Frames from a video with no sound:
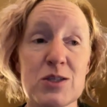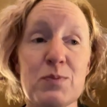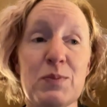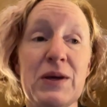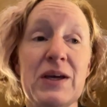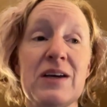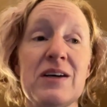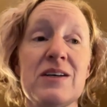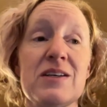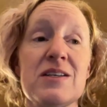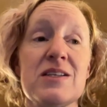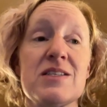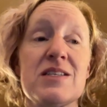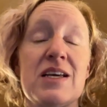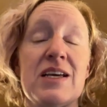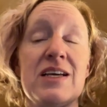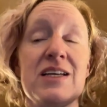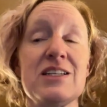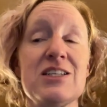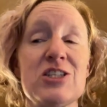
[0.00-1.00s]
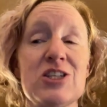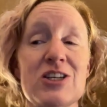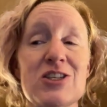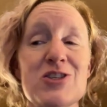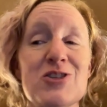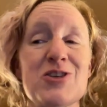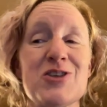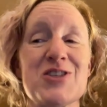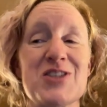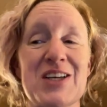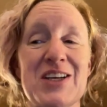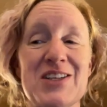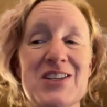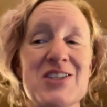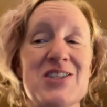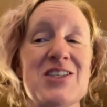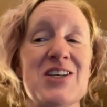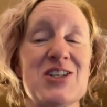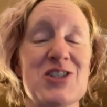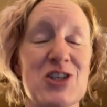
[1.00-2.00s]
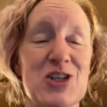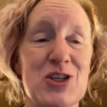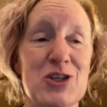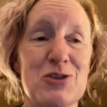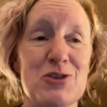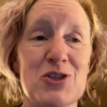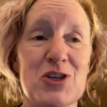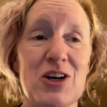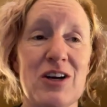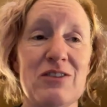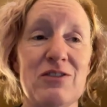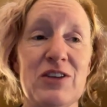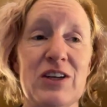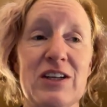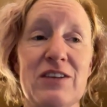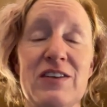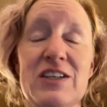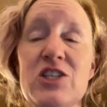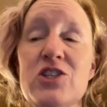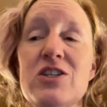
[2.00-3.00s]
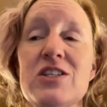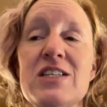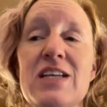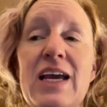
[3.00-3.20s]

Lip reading: because it just looks like such a huge conflict of interest,